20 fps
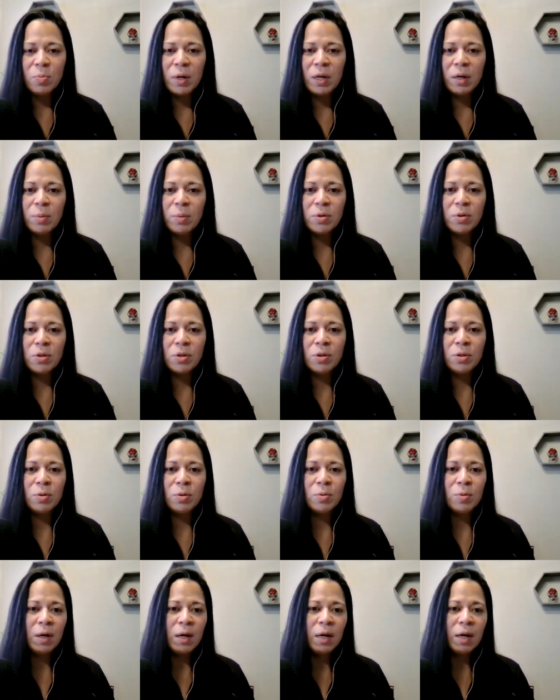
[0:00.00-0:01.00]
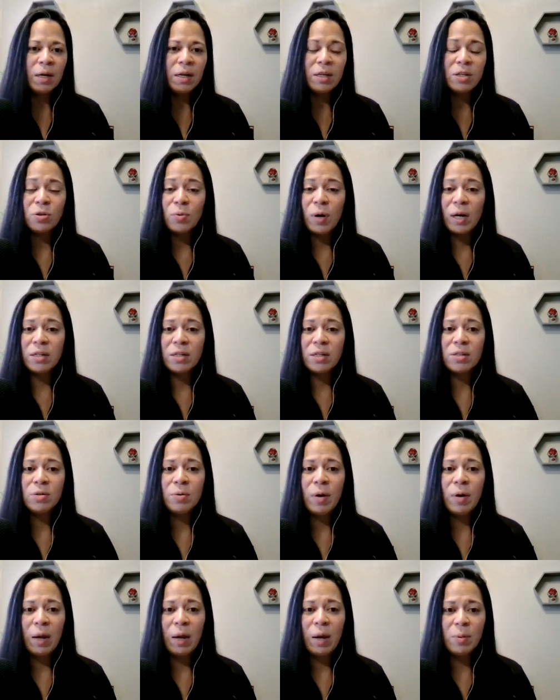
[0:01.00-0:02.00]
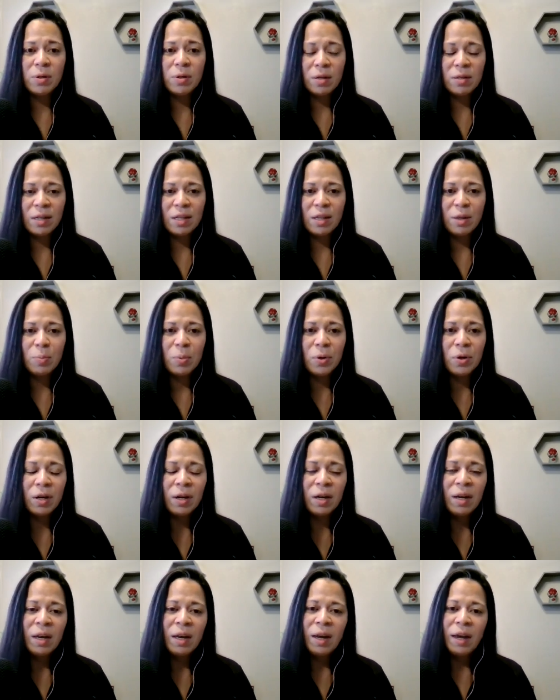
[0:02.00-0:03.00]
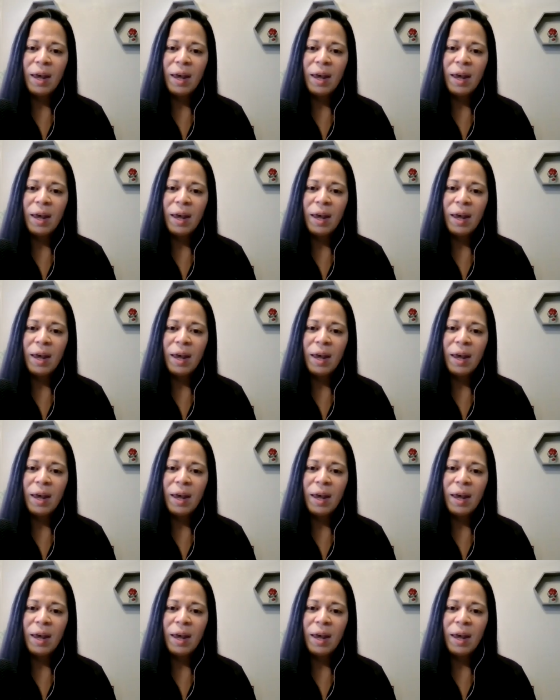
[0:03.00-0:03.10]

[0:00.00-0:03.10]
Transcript: You'll be able to get directed to Amazon to get the book,